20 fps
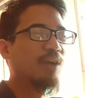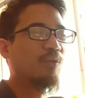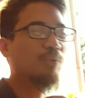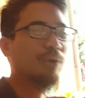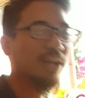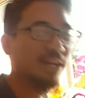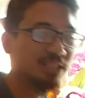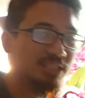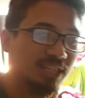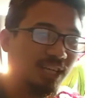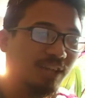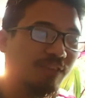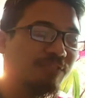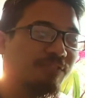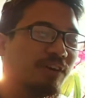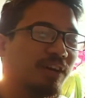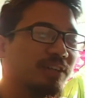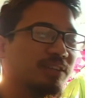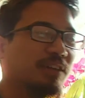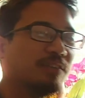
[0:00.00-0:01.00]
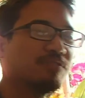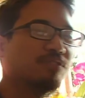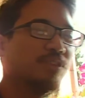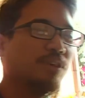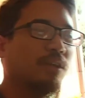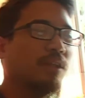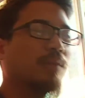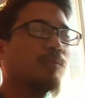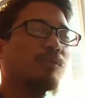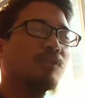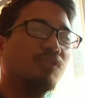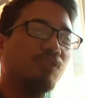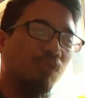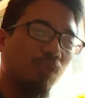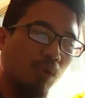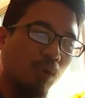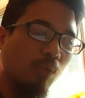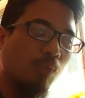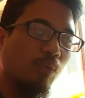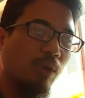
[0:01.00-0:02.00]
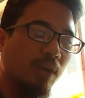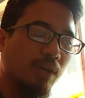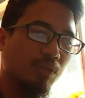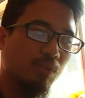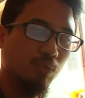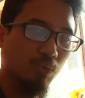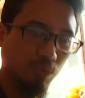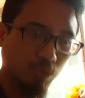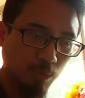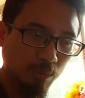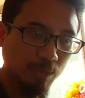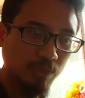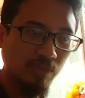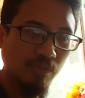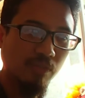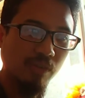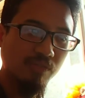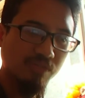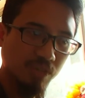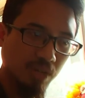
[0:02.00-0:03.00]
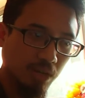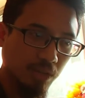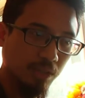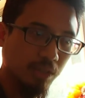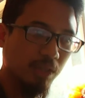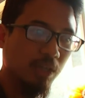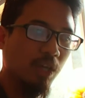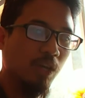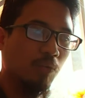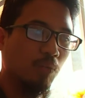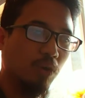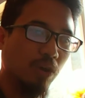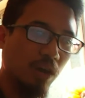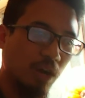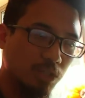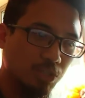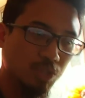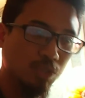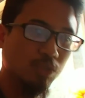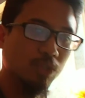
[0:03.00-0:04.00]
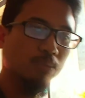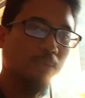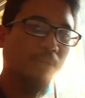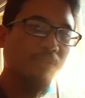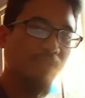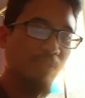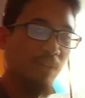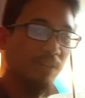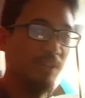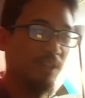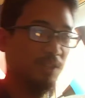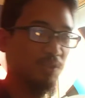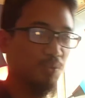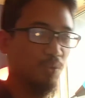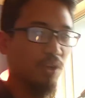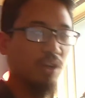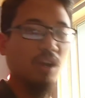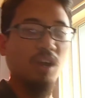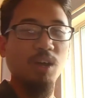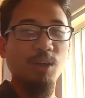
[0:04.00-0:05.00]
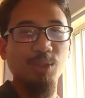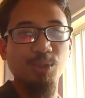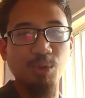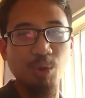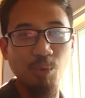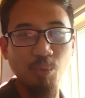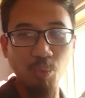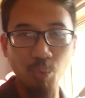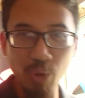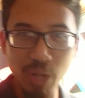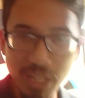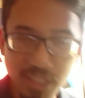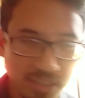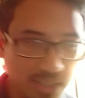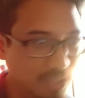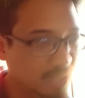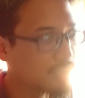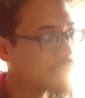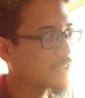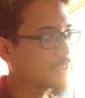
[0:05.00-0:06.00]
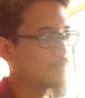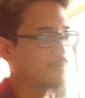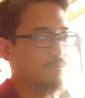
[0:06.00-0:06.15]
We identified Naphtali with Norway through groups from Naphtali were also to be found elsewhere. Norwegians!